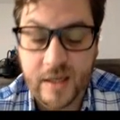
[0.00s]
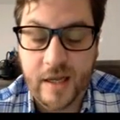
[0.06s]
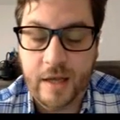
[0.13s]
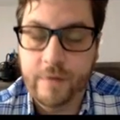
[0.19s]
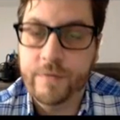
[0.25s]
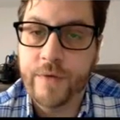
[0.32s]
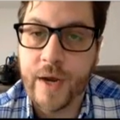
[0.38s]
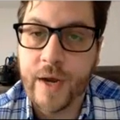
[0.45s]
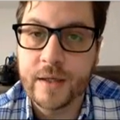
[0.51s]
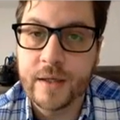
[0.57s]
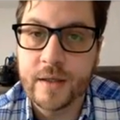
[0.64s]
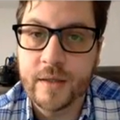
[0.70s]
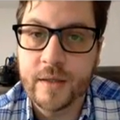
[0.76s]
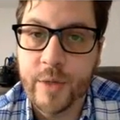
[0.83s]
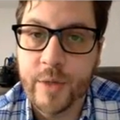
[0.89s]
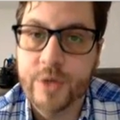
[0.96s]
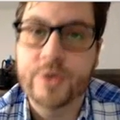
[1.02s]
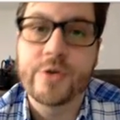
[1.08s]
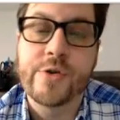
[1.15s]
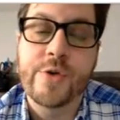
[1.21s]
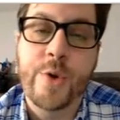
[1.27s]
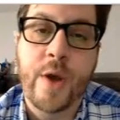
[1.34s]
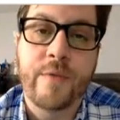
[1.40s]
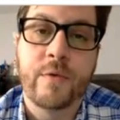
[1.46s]
And finally, make
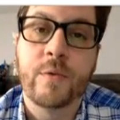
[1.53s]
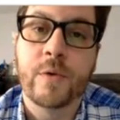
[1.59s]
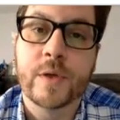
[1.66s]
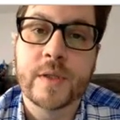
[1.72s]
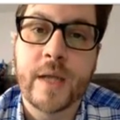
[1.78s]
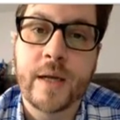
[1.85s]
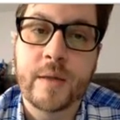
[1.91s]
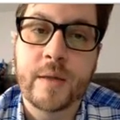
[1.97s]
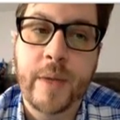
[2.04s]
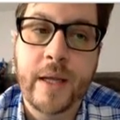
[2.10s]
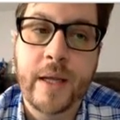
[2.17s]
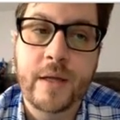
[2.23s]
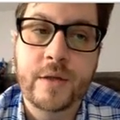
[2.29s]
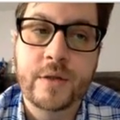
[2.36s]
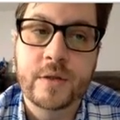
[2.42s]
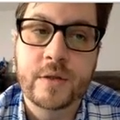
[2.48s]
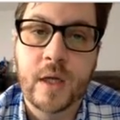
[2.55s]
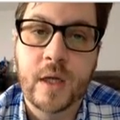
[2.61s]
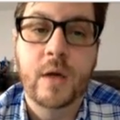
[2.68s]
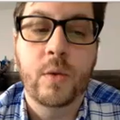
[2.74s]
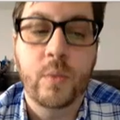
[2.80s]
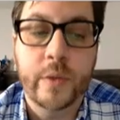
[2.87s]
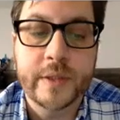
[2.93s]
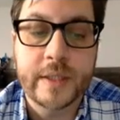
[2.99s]
sure you have a works cited page.
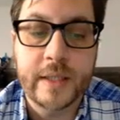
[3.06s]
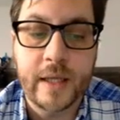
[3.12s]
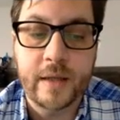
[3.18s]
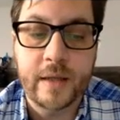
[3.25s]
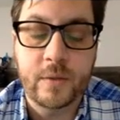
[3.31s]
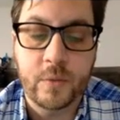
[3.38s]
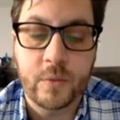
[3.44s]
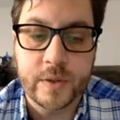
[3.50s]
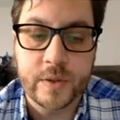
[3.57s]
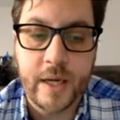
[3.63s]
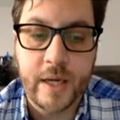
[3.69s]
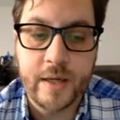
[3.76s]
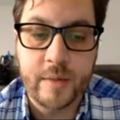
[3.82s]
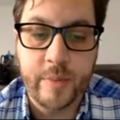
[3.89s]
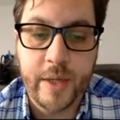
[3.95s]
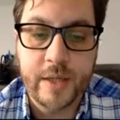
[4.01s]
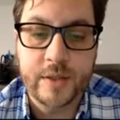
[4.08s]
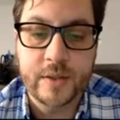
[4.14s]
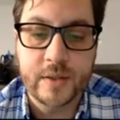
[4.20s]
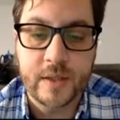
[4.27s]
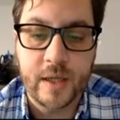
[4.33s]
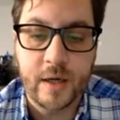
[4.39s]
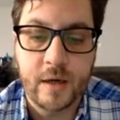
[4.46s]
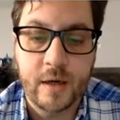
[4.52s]
Once again, the works cited page
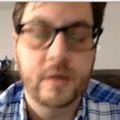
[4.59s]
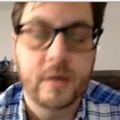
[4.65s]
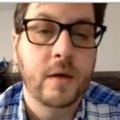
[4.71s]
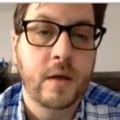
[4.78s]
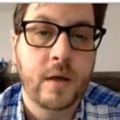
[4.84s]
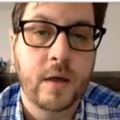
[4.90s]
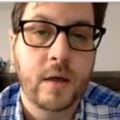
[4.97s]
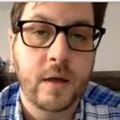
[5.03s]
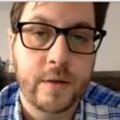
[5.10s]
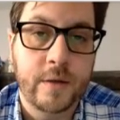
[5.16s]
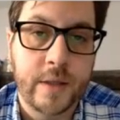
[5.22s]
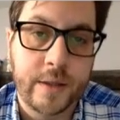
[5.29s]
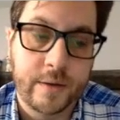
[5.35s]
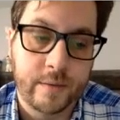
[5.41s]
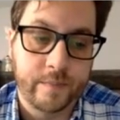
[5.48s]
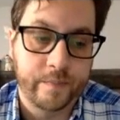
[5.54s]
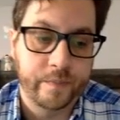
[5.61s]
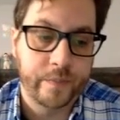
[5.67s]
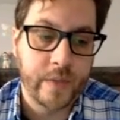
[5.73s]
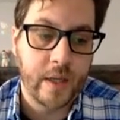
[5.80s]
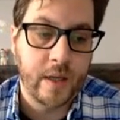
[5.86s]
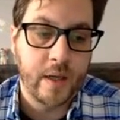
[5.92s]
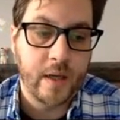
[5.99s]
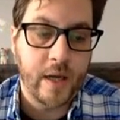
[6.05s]
is there underneath.
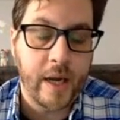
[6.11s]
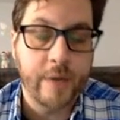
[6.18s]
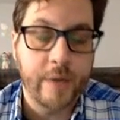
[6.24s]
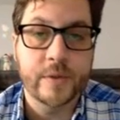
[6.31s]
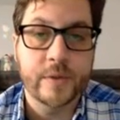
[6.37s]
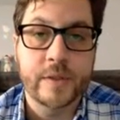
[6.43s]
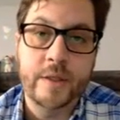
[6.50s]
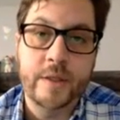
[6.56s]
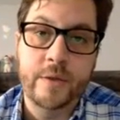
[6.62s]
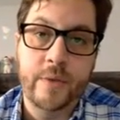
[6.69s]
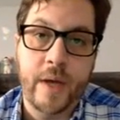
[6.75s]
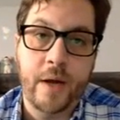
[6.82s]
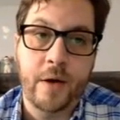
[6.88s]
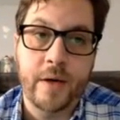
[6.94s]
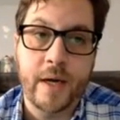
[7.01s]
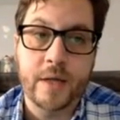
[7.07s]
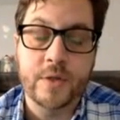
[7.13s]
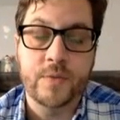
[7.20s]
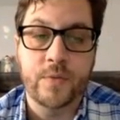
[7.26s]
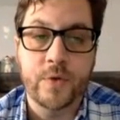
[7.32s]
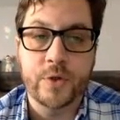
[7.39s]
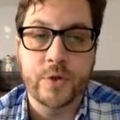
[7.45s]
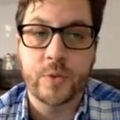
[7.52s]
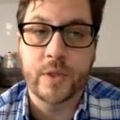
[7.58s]
I will see you at our next
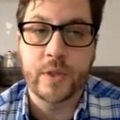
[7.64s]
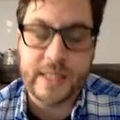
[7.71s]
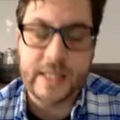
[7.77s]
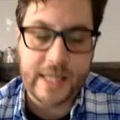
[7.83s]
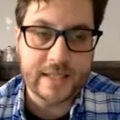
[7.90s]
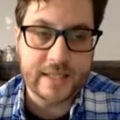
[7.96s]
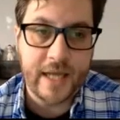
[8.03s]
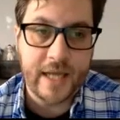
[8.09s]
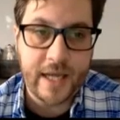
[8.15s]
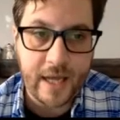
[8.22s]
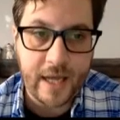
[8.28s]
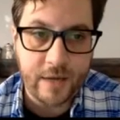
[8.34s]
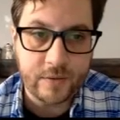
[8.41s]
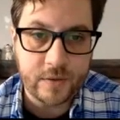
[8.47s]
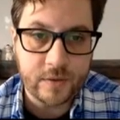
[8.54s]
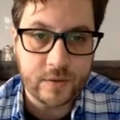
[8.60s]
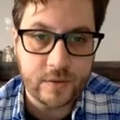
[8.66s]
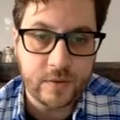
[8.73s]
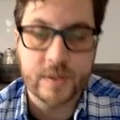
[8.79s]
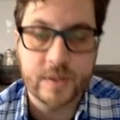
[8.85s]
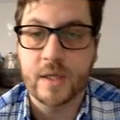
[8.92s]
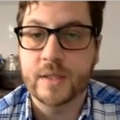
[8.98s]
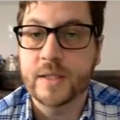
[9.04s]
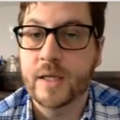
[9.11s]
virtual class hangout to
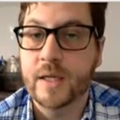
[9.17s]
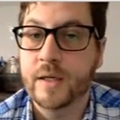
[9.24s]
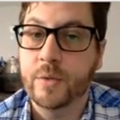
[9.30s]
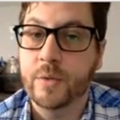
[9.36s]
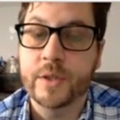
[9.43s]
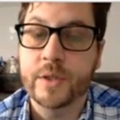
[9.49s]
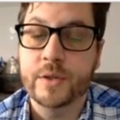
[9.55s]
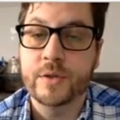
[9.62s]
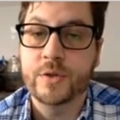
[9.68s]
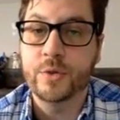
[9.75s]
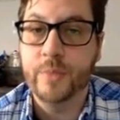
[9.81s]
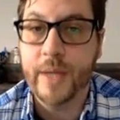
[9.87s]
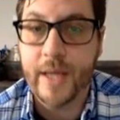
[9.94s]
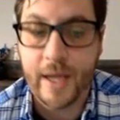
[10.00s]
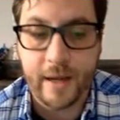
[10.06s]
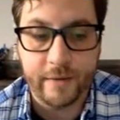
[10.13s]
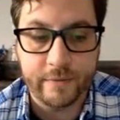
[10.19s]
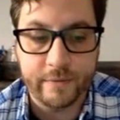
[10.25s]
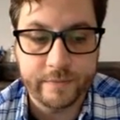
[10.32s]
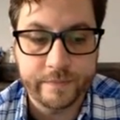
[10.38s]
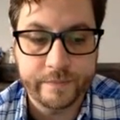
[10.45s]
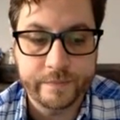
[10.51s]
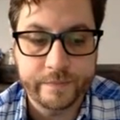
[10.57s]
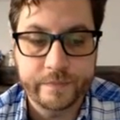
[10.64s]
discuss any questions you may have.
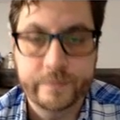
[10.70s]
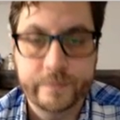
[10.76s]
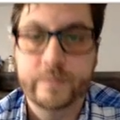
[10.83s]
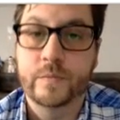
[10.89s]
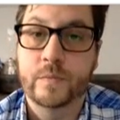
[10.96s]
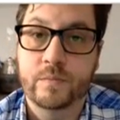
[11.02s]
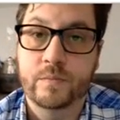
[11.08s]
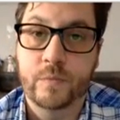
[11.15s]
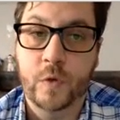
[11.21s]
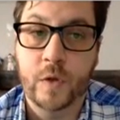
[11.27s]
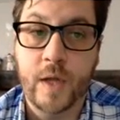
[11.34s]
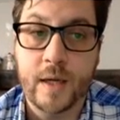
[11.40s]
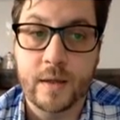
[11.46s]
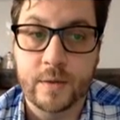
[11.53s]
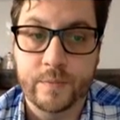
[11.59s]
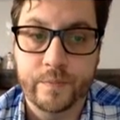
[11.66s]
Good luck!